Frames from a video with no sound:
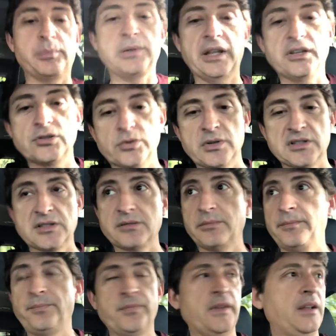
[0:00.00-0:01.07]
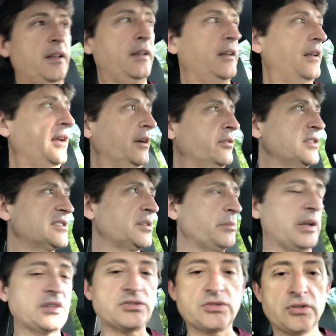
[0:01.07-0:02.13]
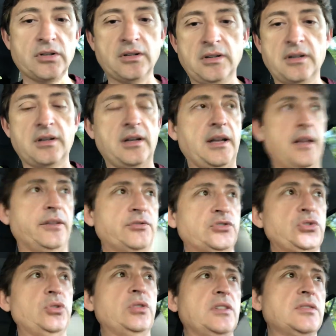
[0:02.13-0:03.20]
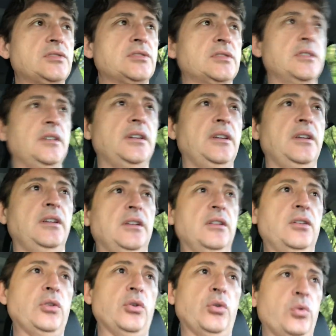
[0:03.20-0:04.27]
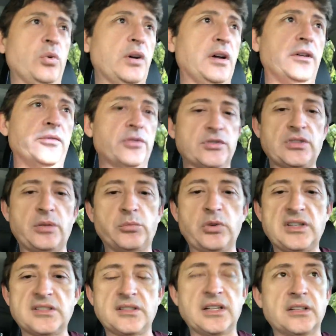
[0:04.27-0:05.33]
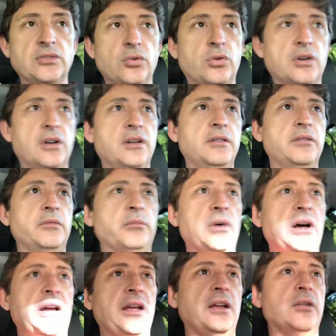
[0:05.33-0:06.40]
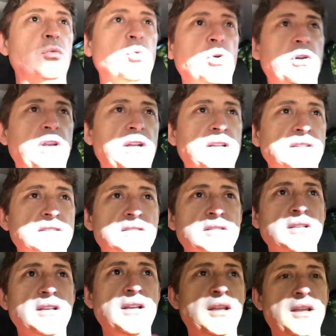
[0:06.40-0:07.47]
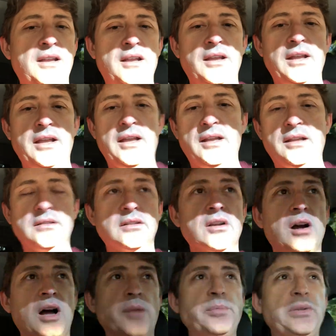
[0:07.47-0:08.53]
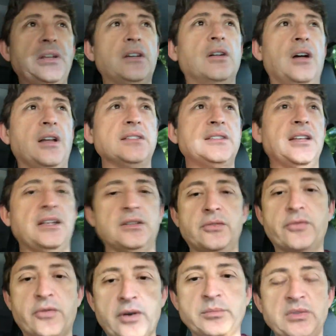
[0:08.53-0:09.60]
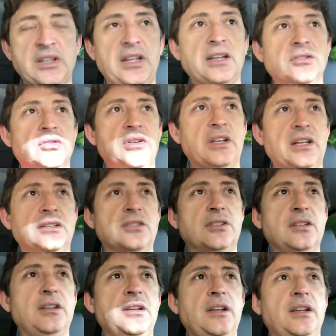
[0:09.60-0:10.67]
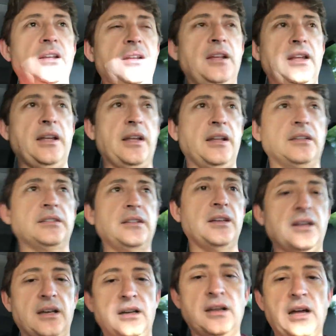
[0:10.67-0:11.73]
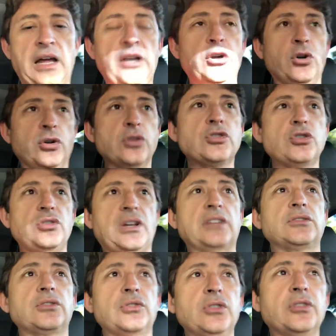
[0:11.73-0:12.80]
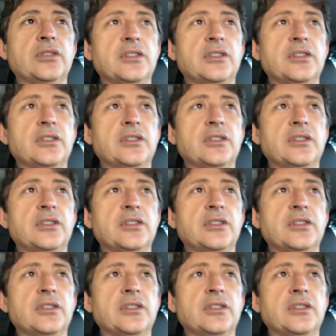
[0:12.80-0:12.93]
plagiarism. Every semester I have students who for some reason ignore my warnings and copy content from the internet. And I urge you not to do